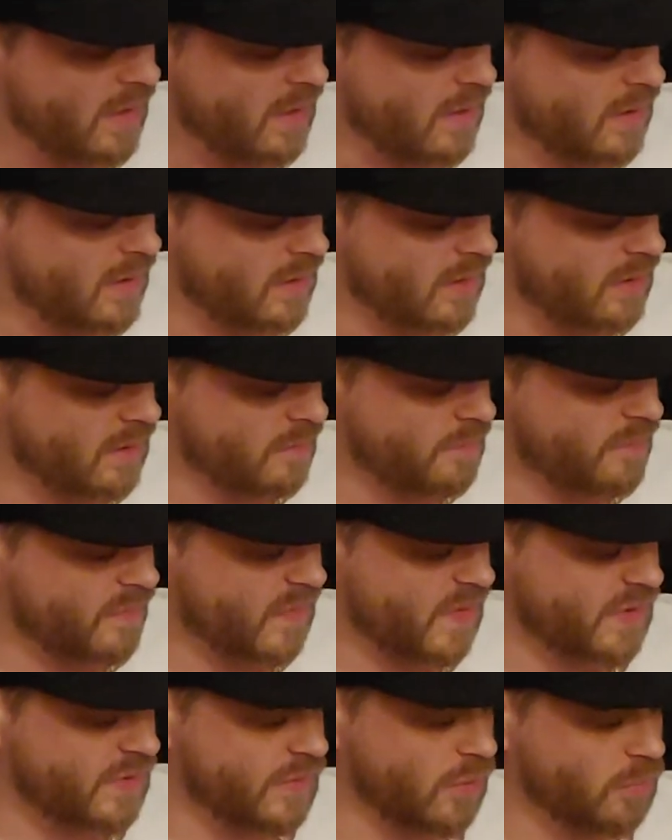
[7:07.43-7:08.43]
The
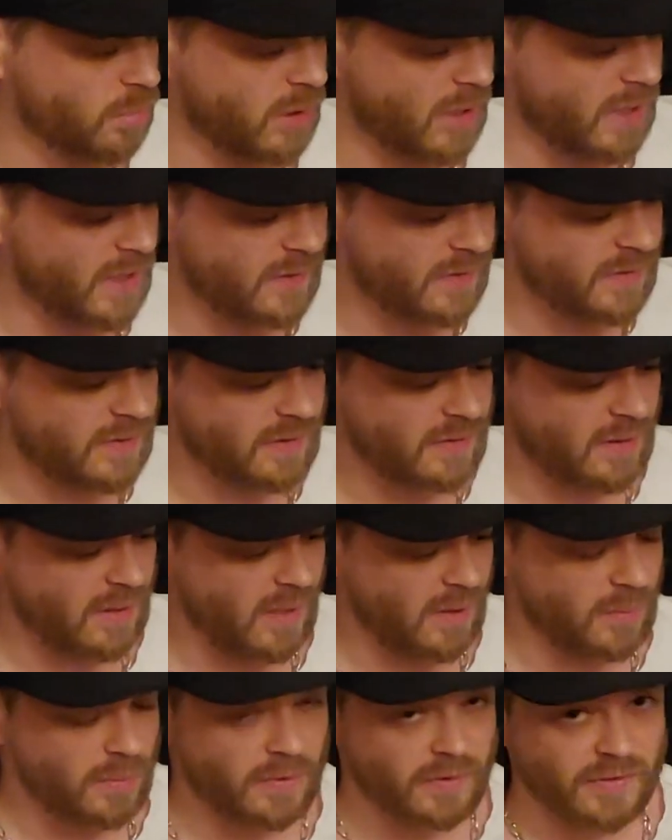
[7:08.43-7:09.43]
sole plates,
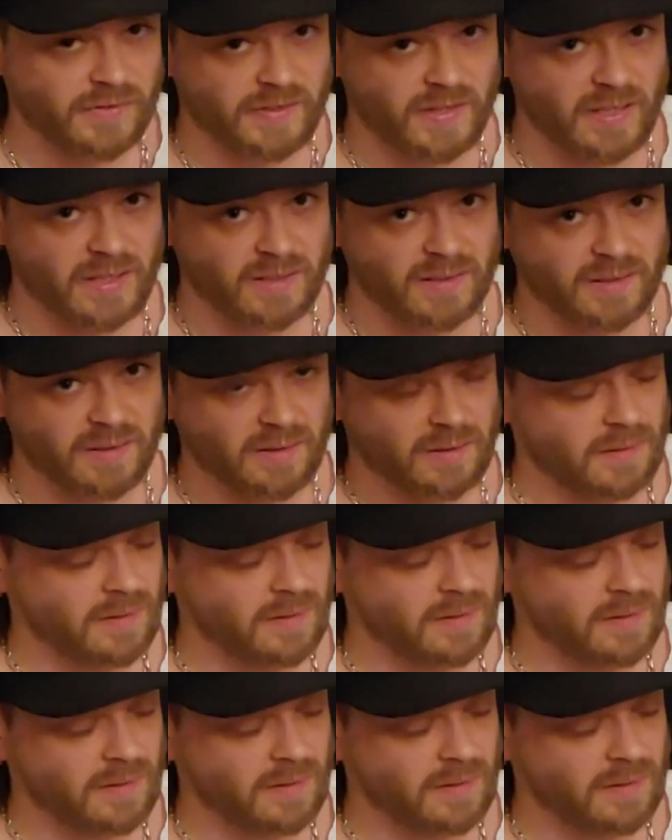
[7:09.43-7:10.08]
I will say,